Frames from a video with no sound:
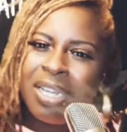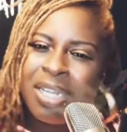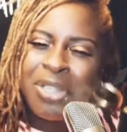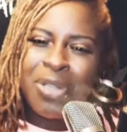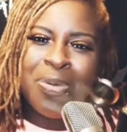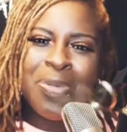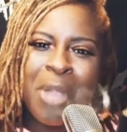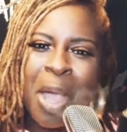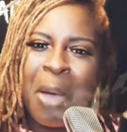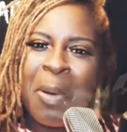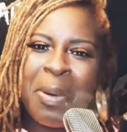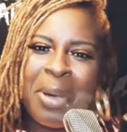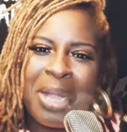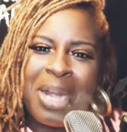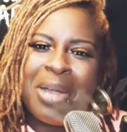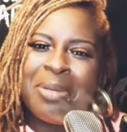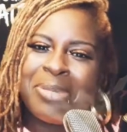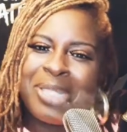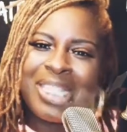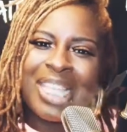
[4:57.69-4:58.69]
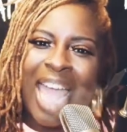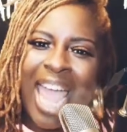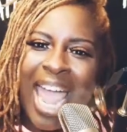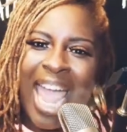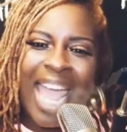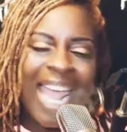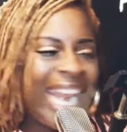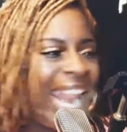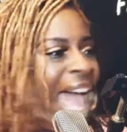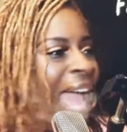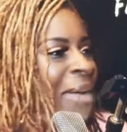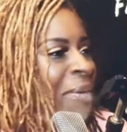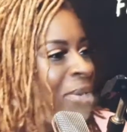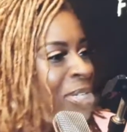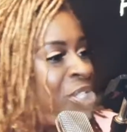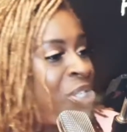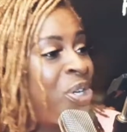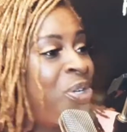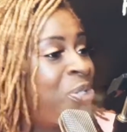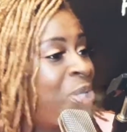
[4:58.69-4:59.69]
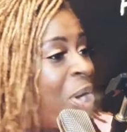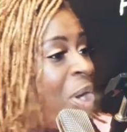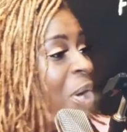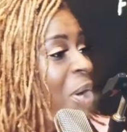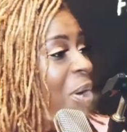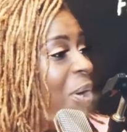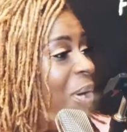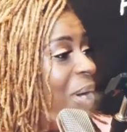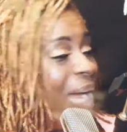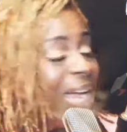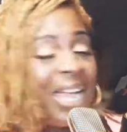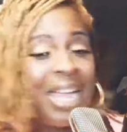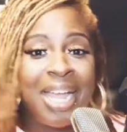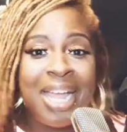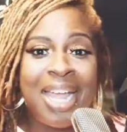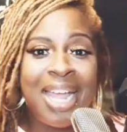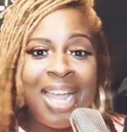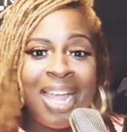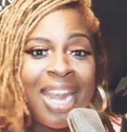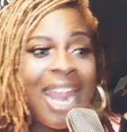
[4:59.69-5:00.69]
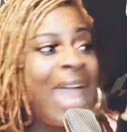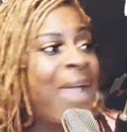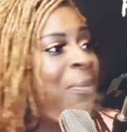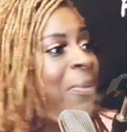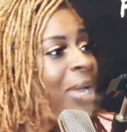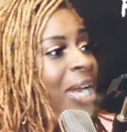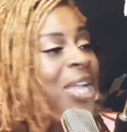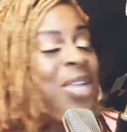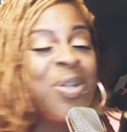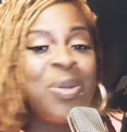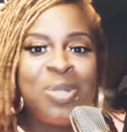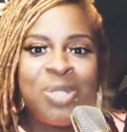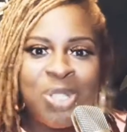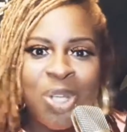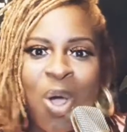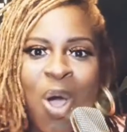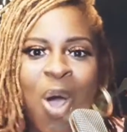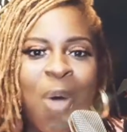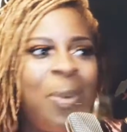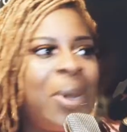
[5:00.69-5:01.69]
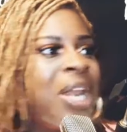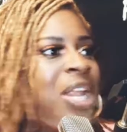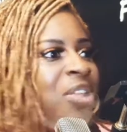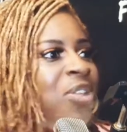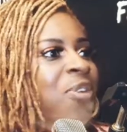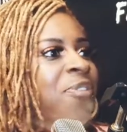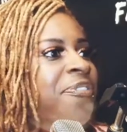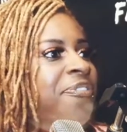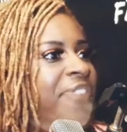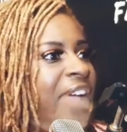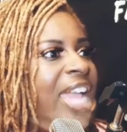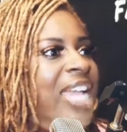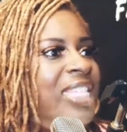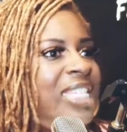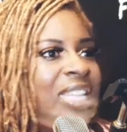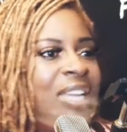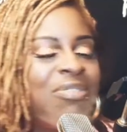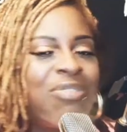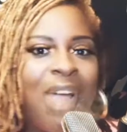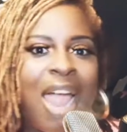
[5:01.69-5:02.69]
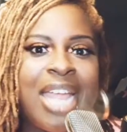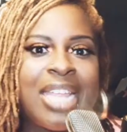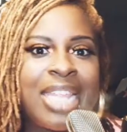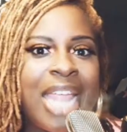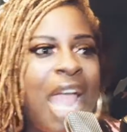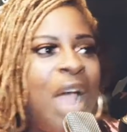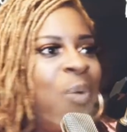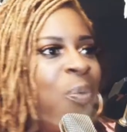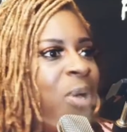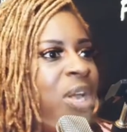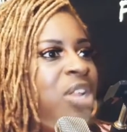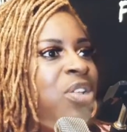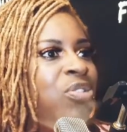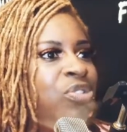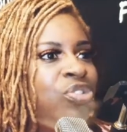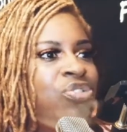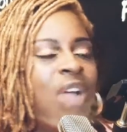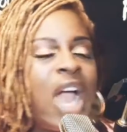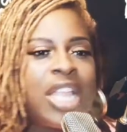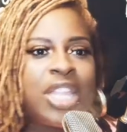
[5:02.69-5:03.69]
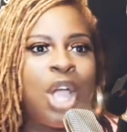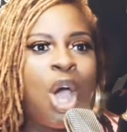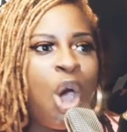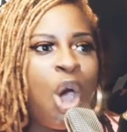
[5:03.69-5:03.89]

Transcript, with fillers: You know what I'm saying? Like, what you doing? Like, what are you doing? What are you facing right now? What are you trying to